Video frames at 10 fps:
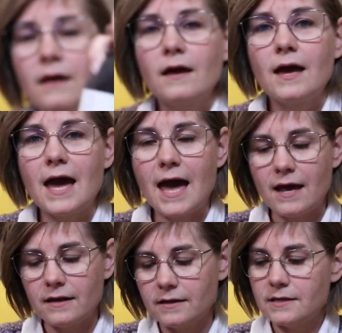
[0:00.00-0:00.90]

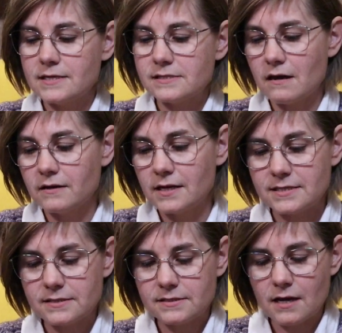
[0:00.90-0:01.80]
And the
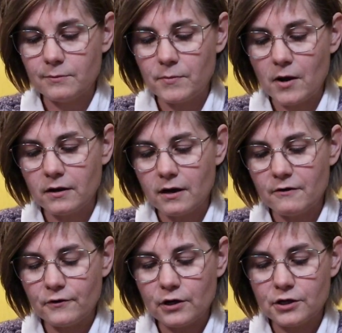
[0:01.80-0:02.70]
Sandnes Alpaca
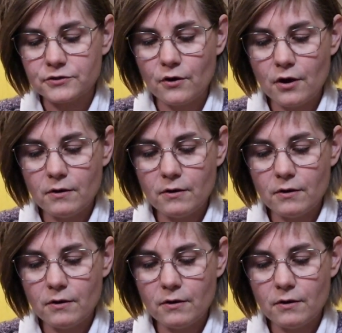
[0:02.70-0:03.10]
Følgetråd